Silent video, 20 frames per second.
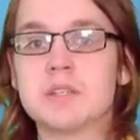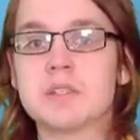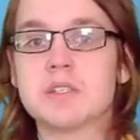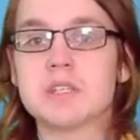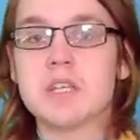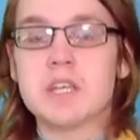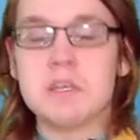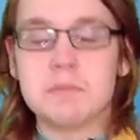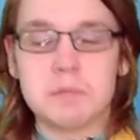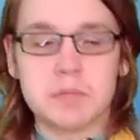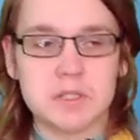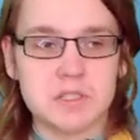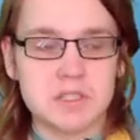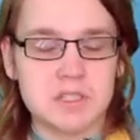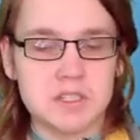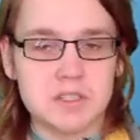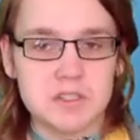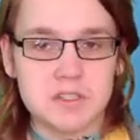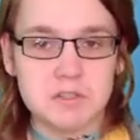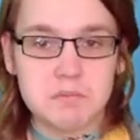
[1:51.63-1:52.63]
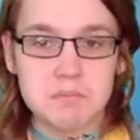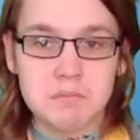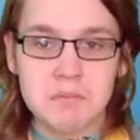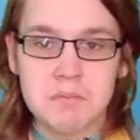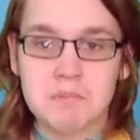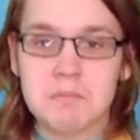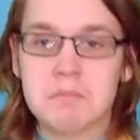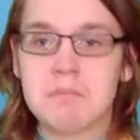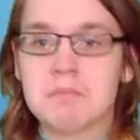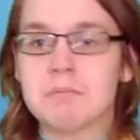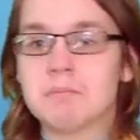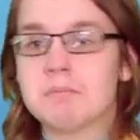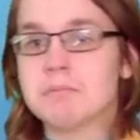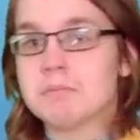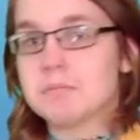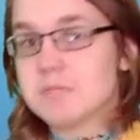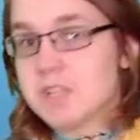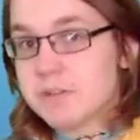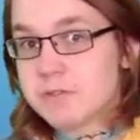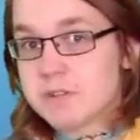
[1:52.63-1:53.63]
input system,
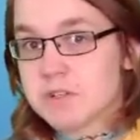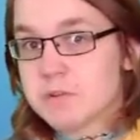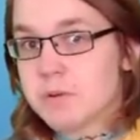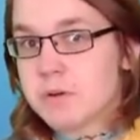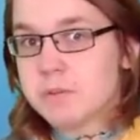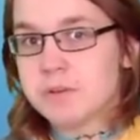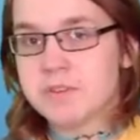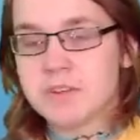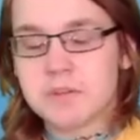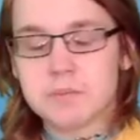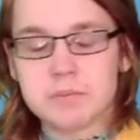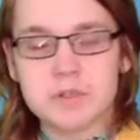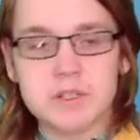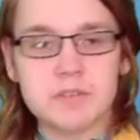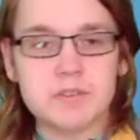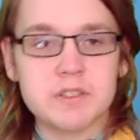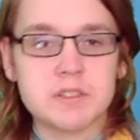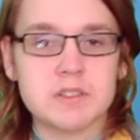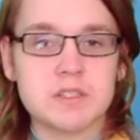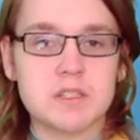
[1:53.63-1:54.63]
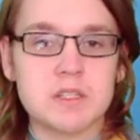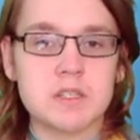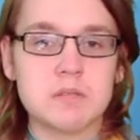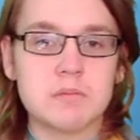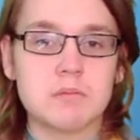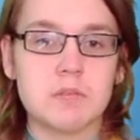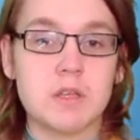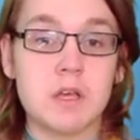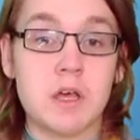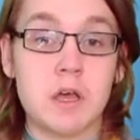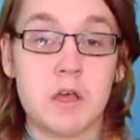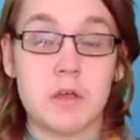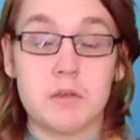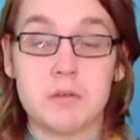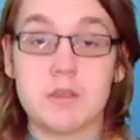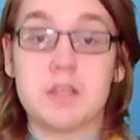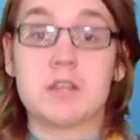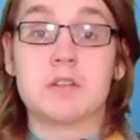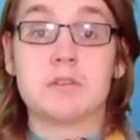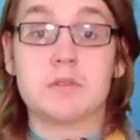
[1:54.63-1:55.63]
different to what we've done previously,
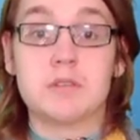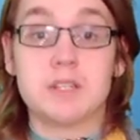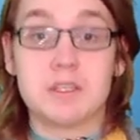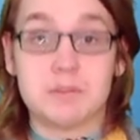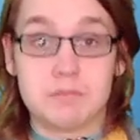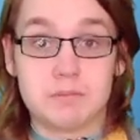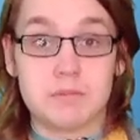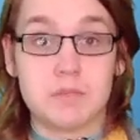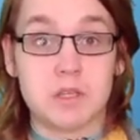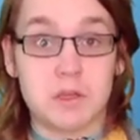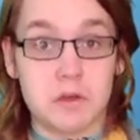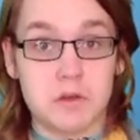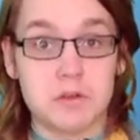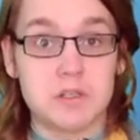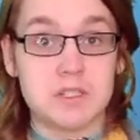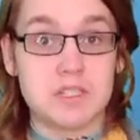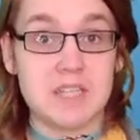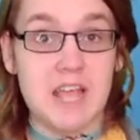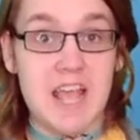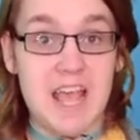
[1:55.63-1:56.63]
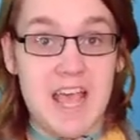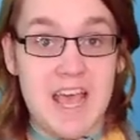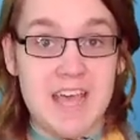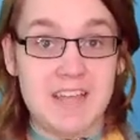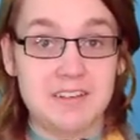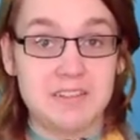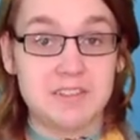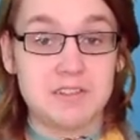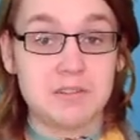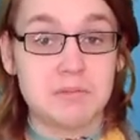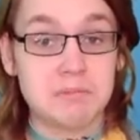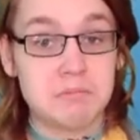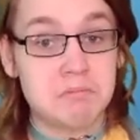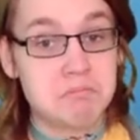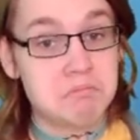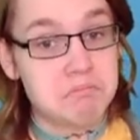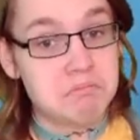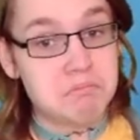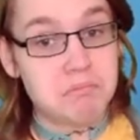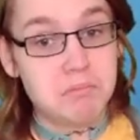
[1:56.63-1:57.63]
including the coders and
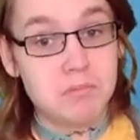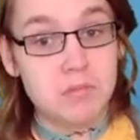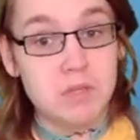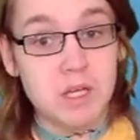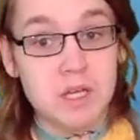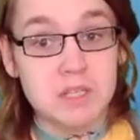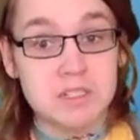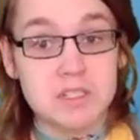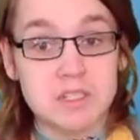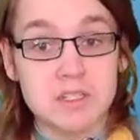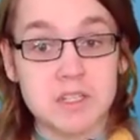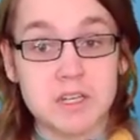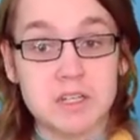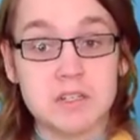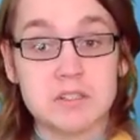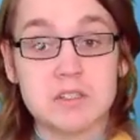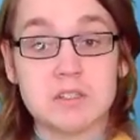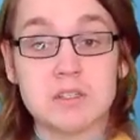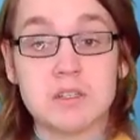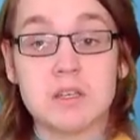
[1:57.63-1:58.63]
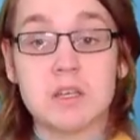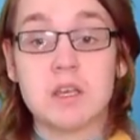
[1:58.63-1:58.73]
us designers.